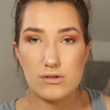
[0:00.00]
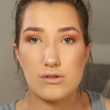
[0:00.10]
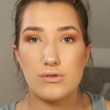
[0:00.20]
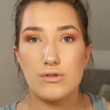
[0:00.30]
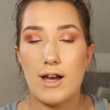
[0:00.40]

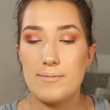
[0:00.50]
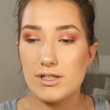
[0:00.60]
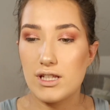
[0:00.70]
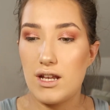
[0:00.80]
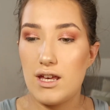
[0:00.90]
So I'm
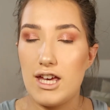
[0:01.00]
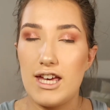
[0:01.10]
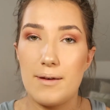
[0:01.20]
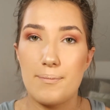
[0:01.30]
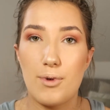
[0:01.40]
just
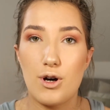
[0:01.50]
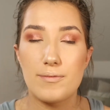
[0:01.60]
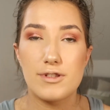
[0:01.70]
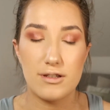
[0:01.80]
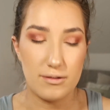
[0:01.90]
gonna
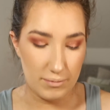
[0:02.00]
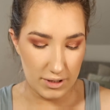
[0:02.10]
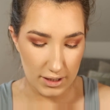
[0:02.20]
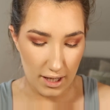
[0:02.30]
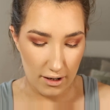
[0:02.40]
pop some
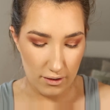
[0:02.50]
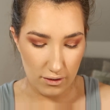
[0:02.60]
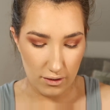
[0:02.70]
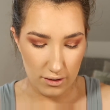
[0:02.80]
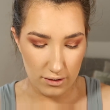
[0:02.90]
mascara
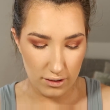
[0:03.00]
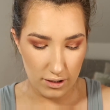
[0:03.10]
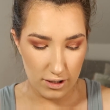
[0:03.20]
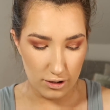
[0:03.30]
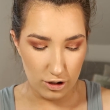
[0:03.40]
on
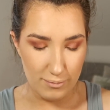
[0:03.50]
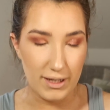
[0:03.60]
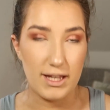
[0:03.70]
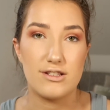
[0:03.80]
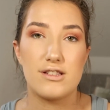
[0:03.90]
and glue my
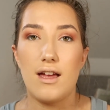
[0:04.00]
lashes,